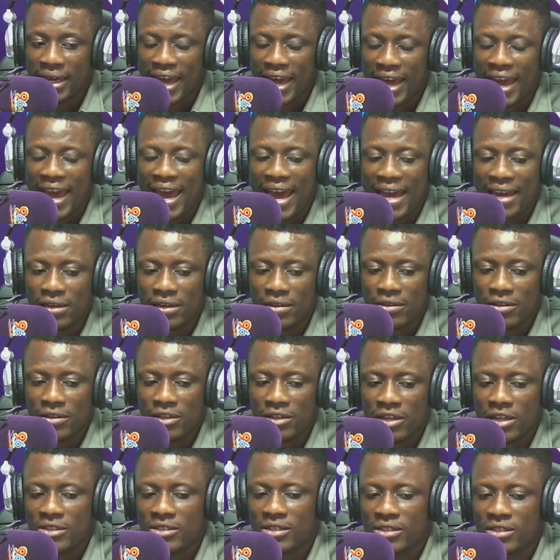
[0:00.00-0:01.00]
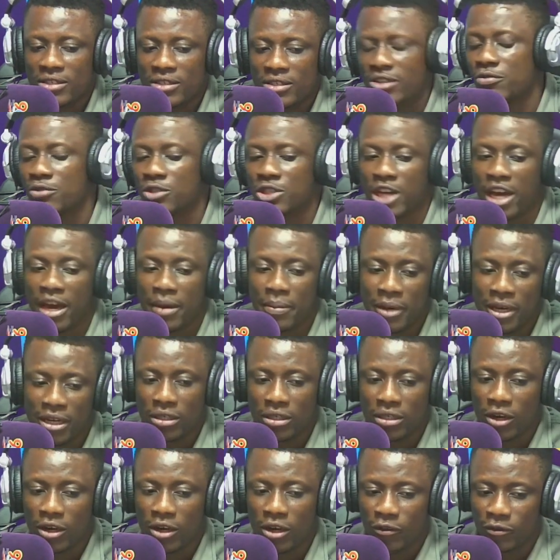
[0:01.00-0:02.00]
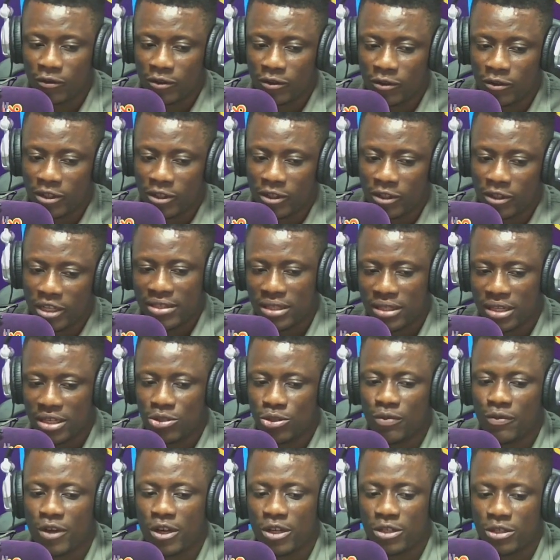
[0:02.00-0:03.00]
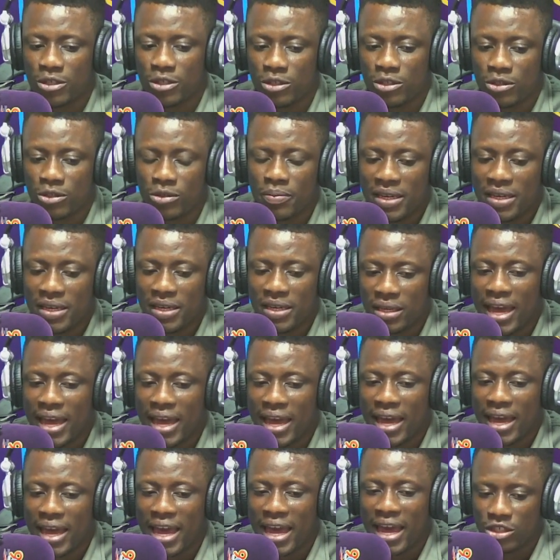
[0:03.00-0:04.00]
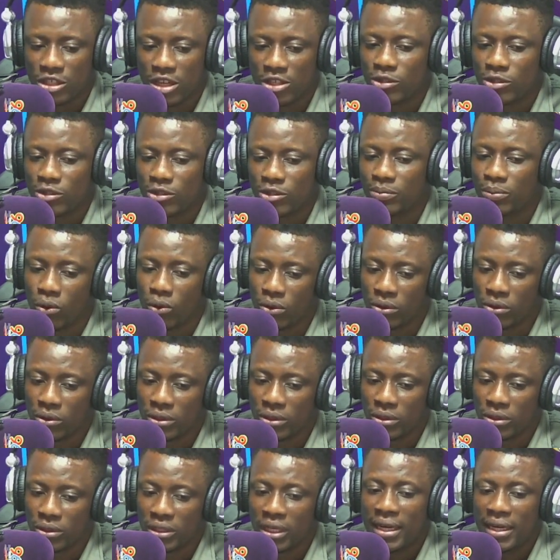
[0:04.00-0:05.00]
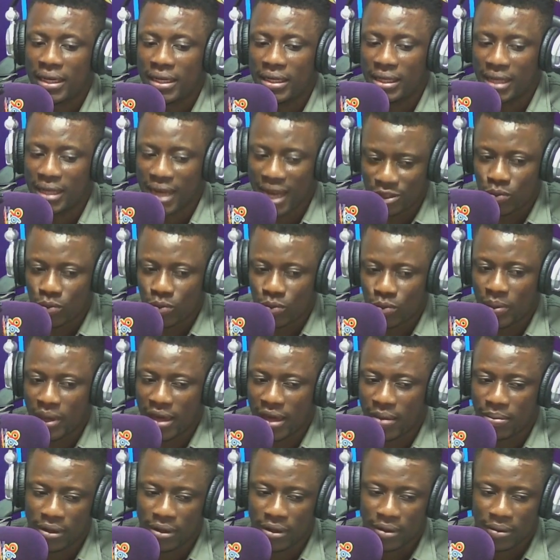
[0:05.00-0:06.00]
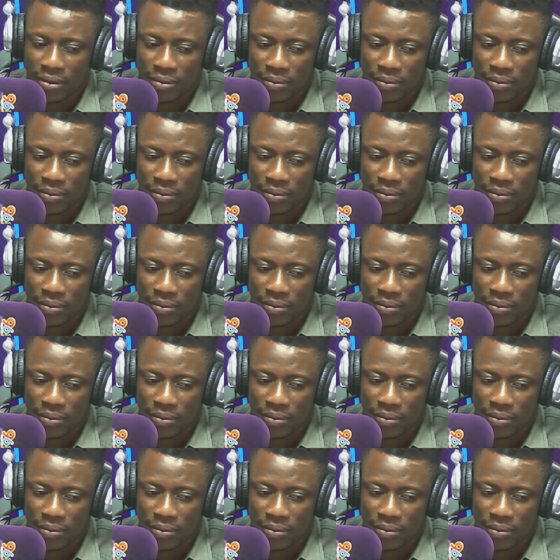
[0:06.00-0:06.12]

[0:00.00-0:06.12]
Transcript: and the Executive Chairman of Lagos State Universal Basic Education Board, LASUBEB.